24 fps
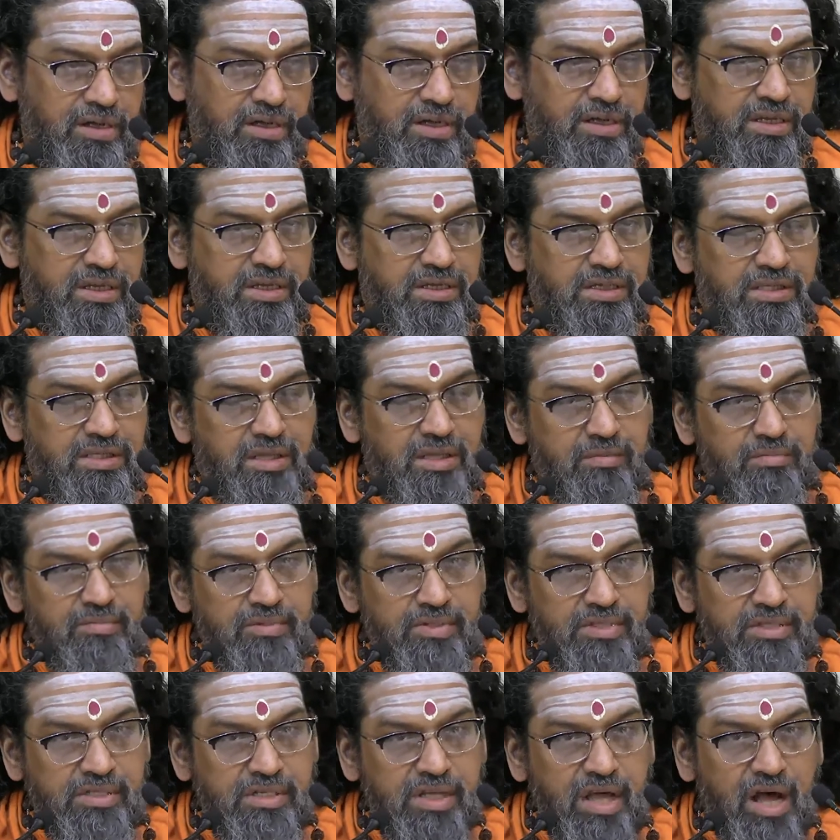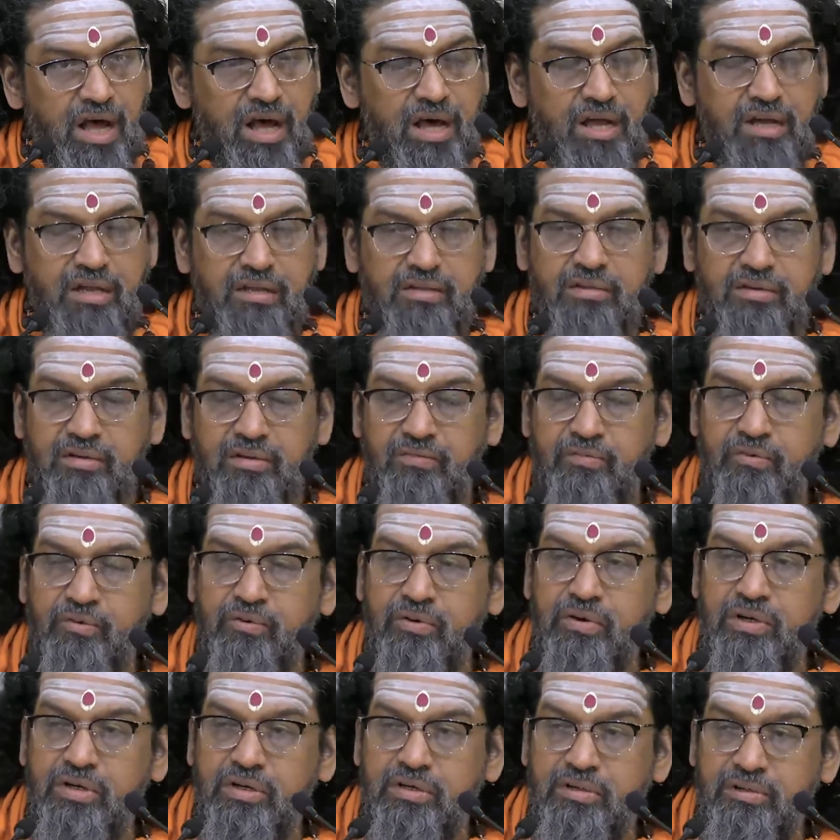Samskar, if you
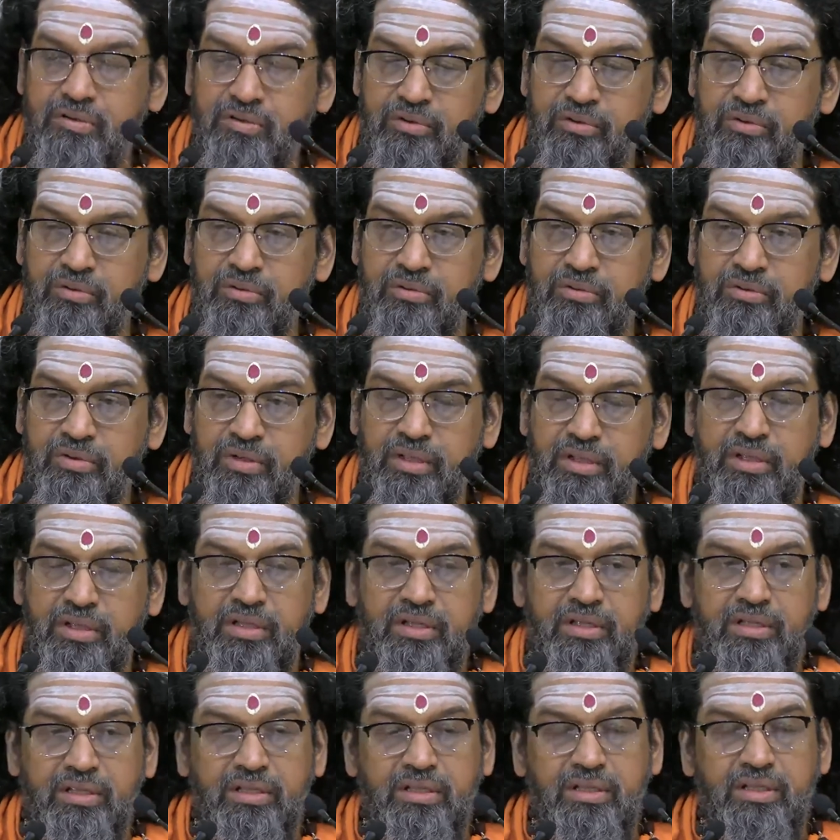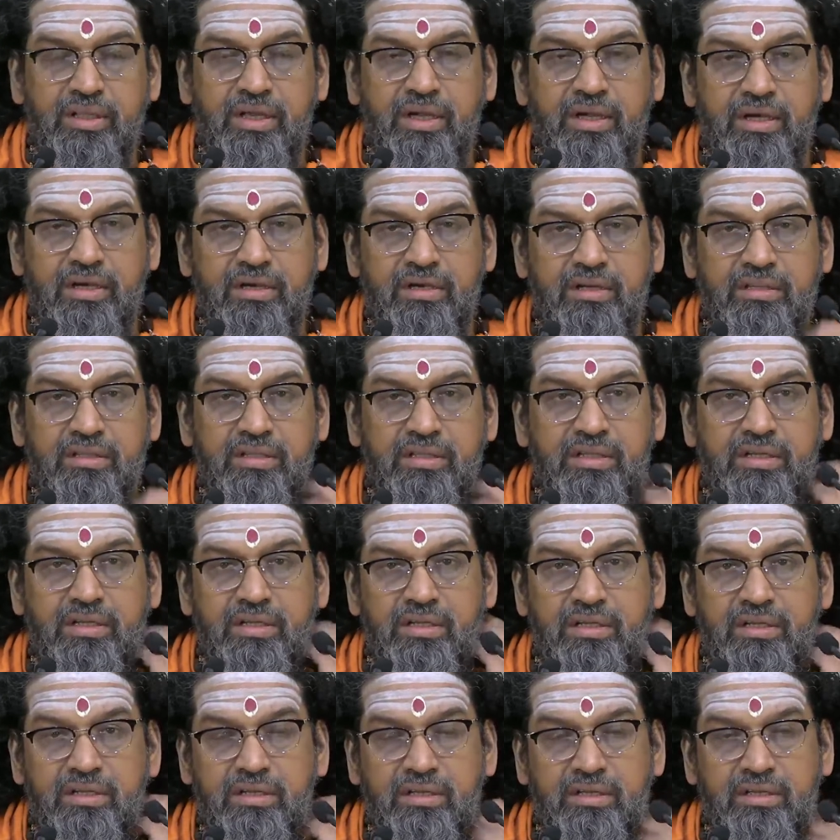know that
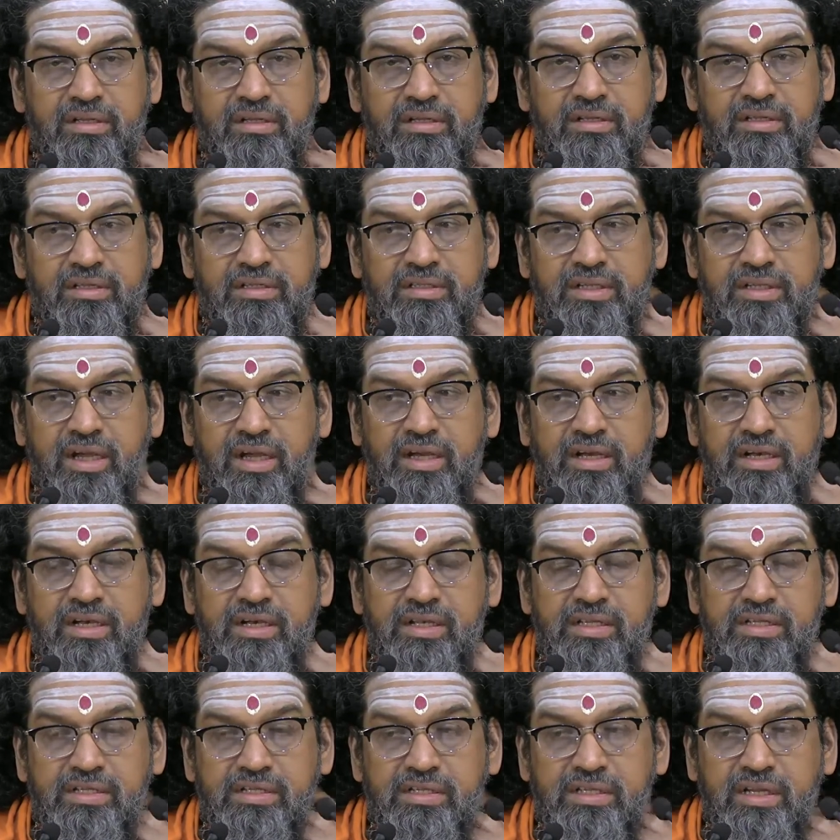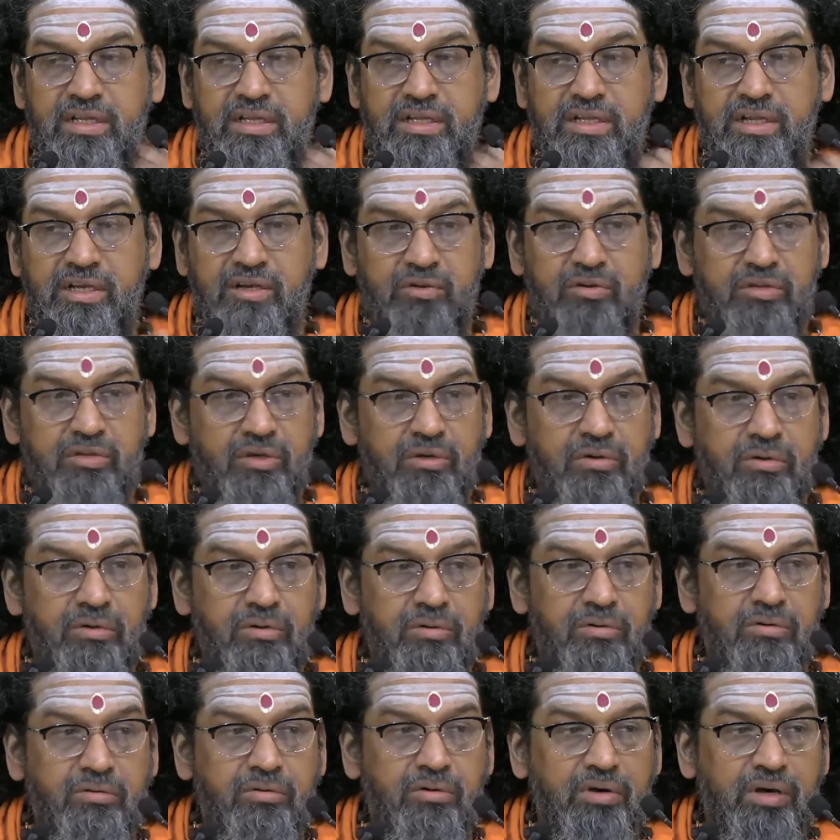the child is taken to the
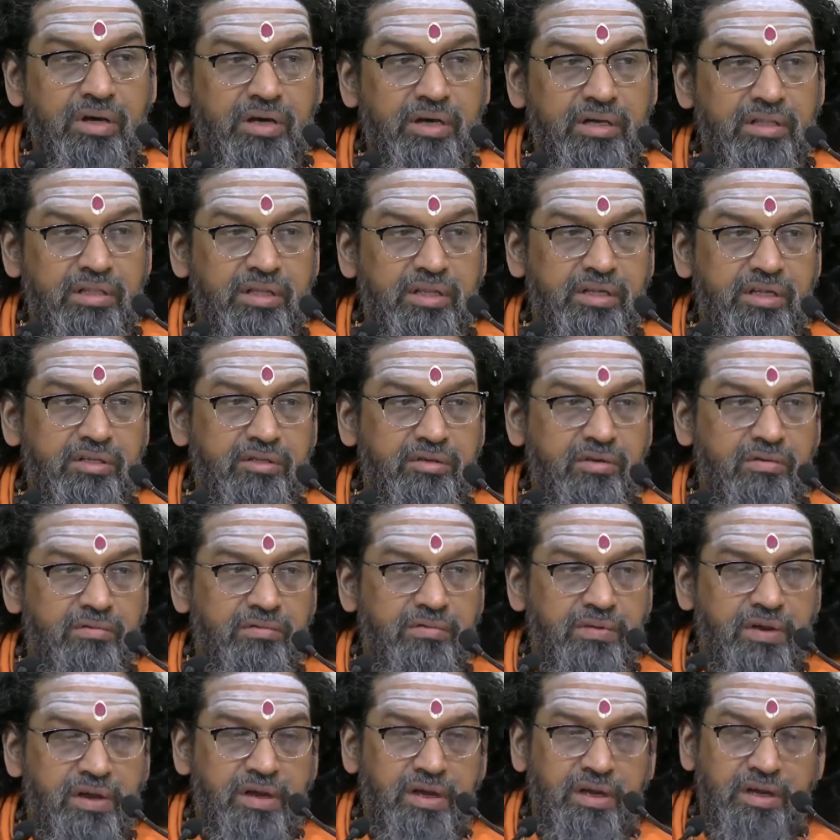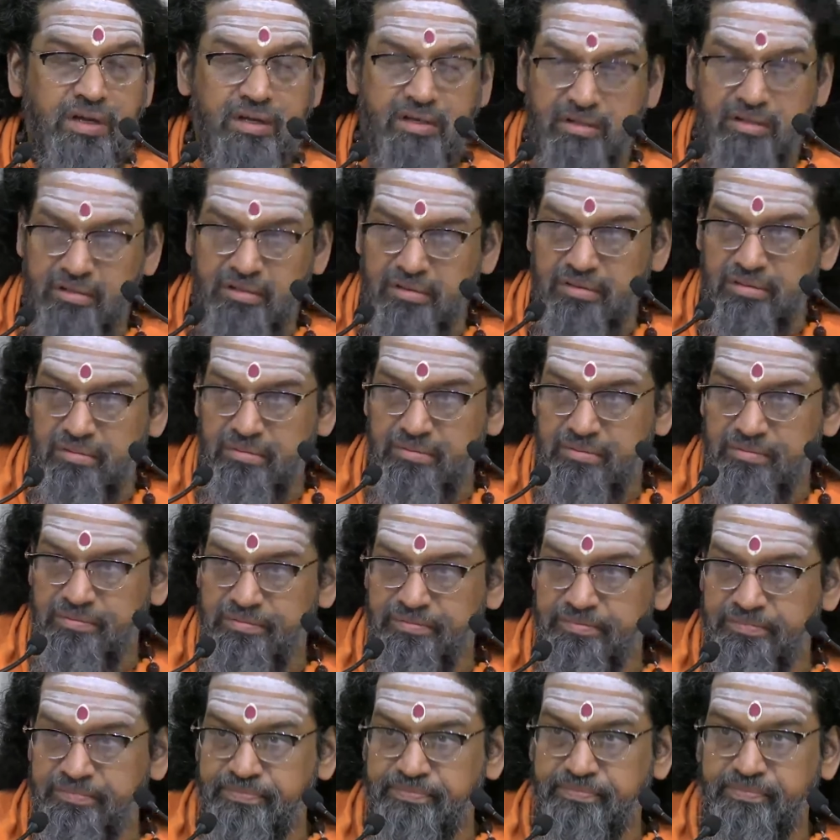Gurukul at the age of 8,
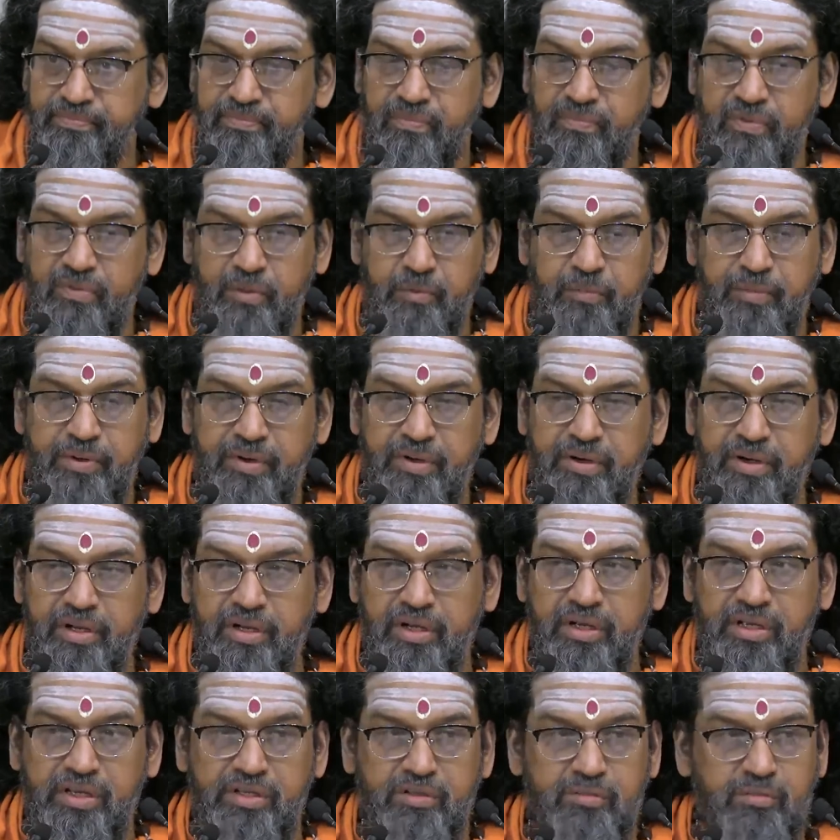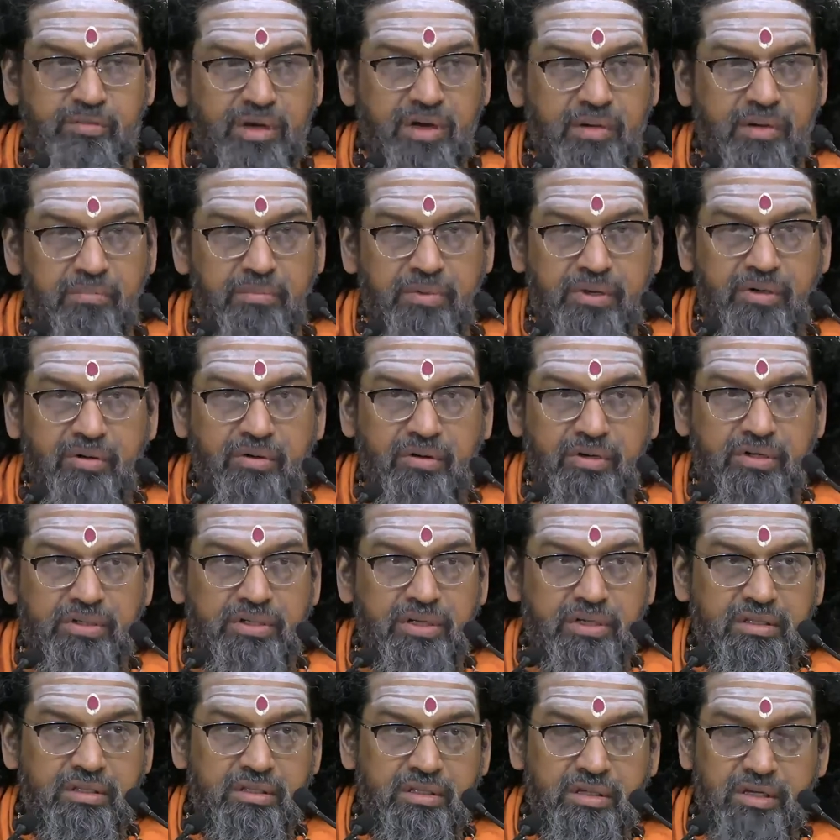depending he is Brahman or
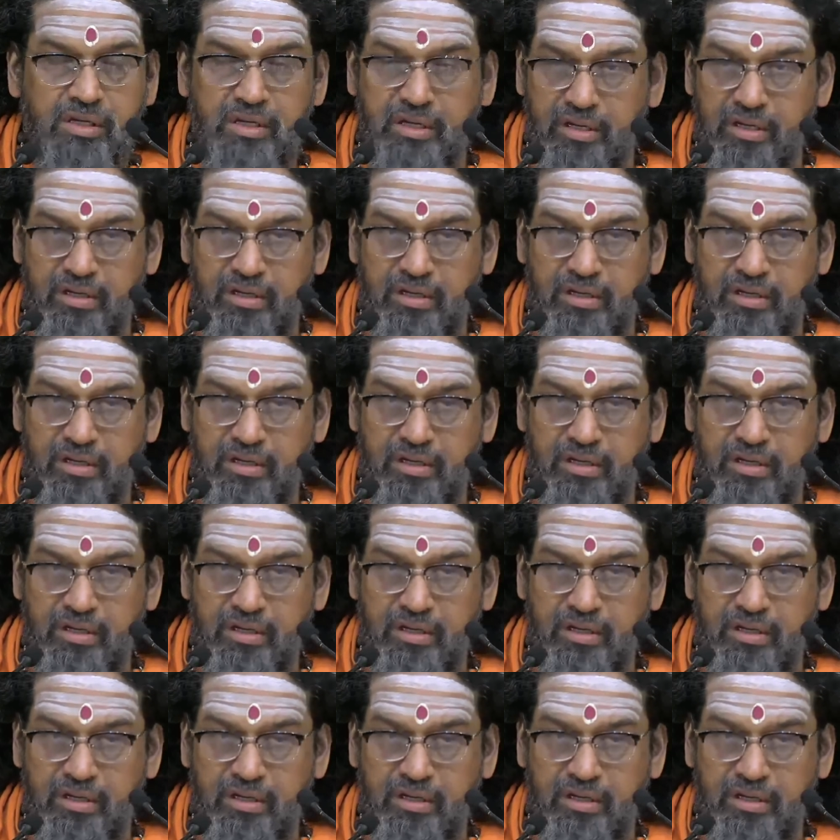Kshatriya.